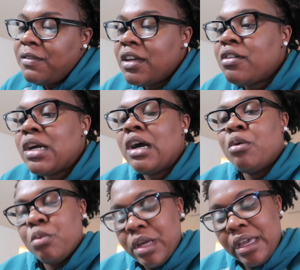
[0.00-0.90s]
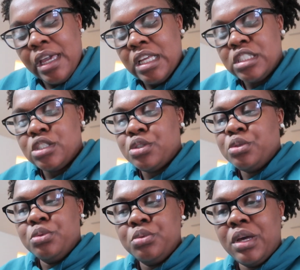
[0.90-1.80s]
figure out ways
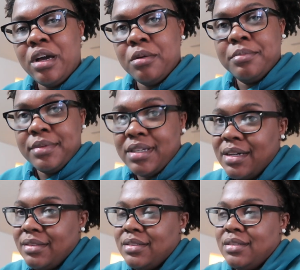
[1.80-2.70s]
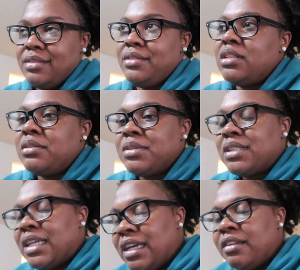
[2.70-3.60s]
to help Nala
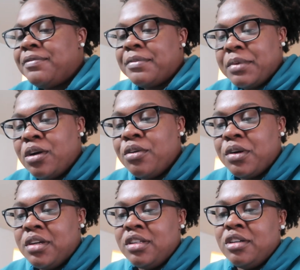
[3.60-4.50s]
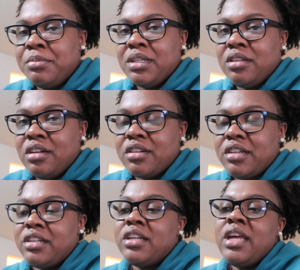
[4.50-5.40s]
sustain from hunger a little bit
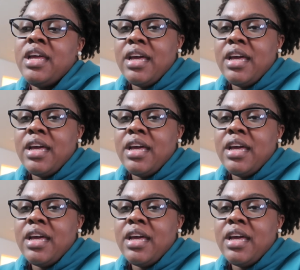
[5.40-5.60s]
longer.